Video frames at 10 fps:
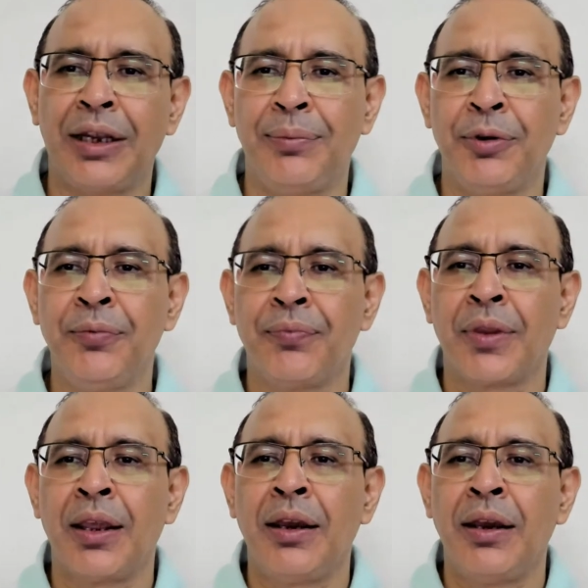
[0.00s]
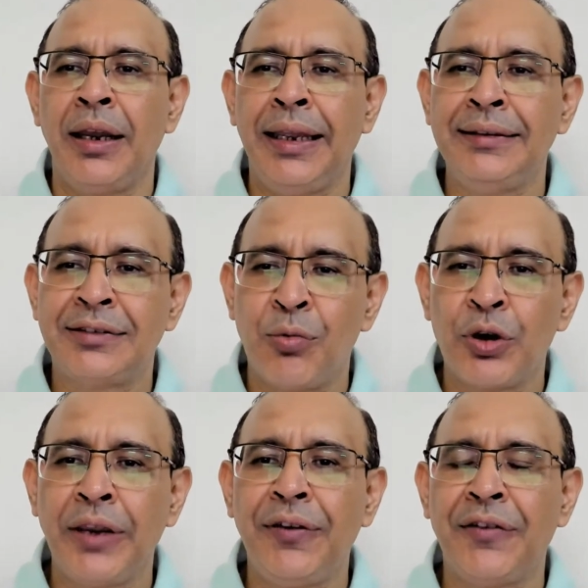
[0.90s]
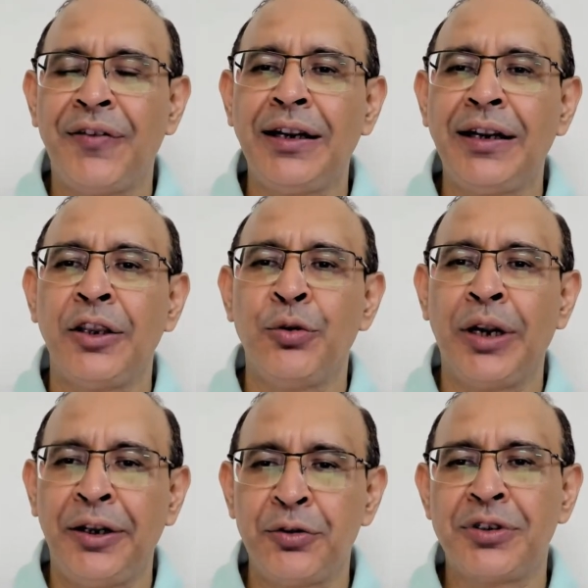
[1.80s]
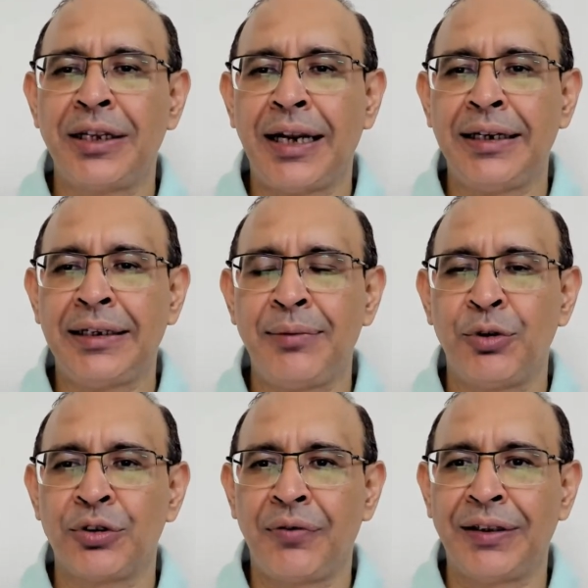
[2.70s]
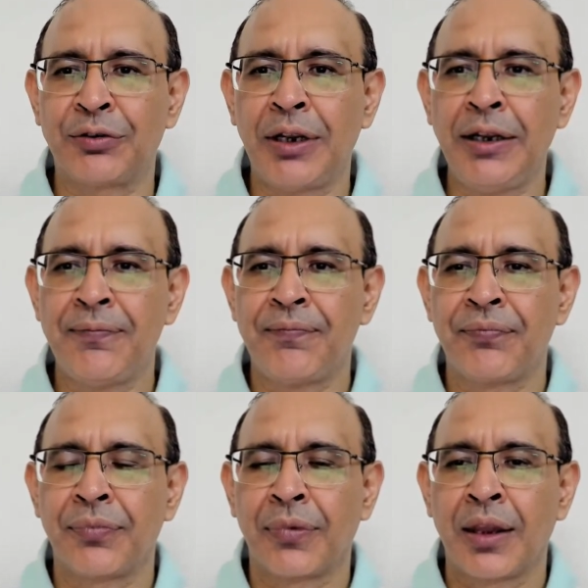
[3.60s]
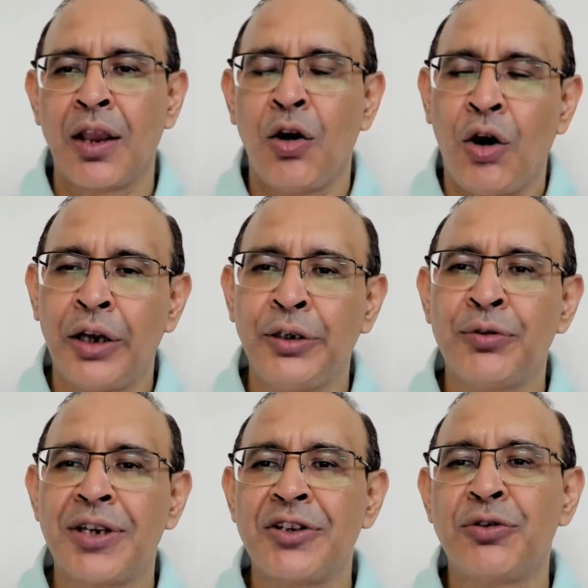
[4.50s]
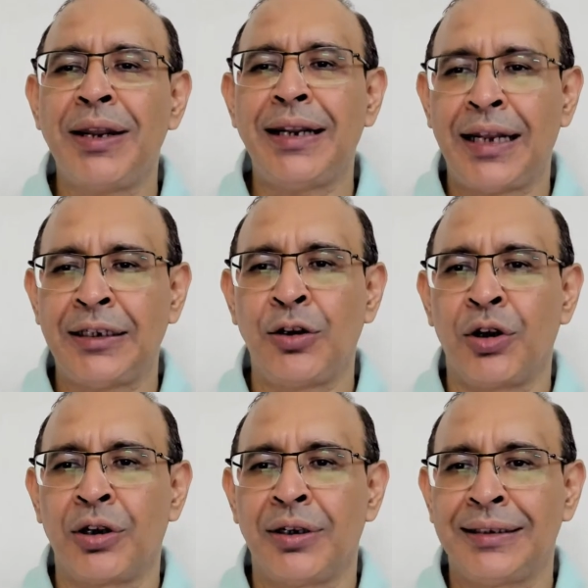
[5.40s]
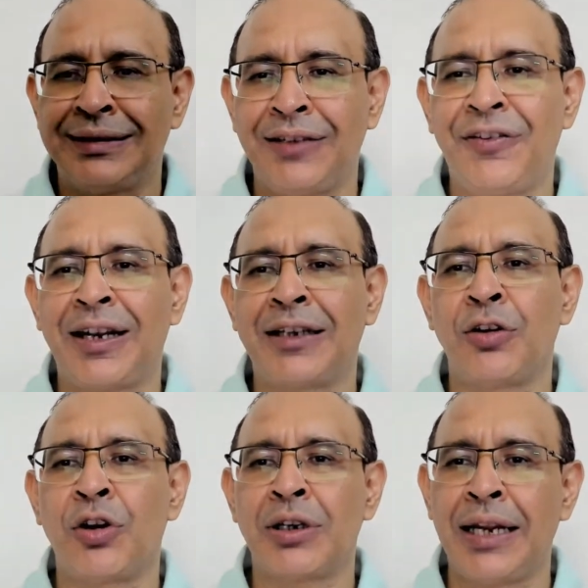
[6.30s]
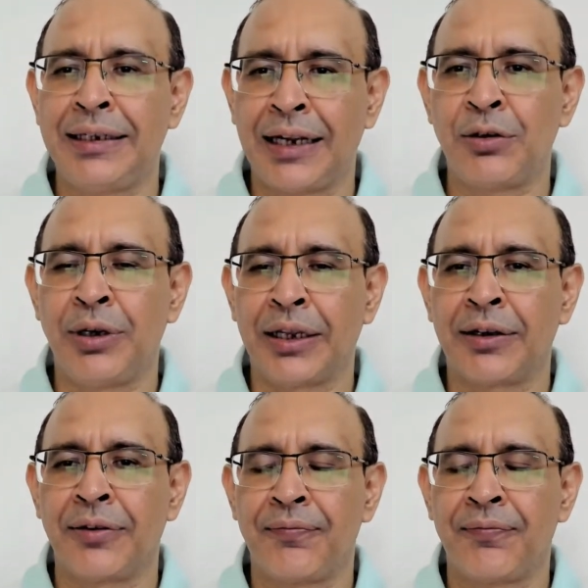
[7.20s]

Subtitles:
help you. In Somogyi effect, you reduce the nighttime dose of insulin, or you change to an analog, a safer analog like degludec.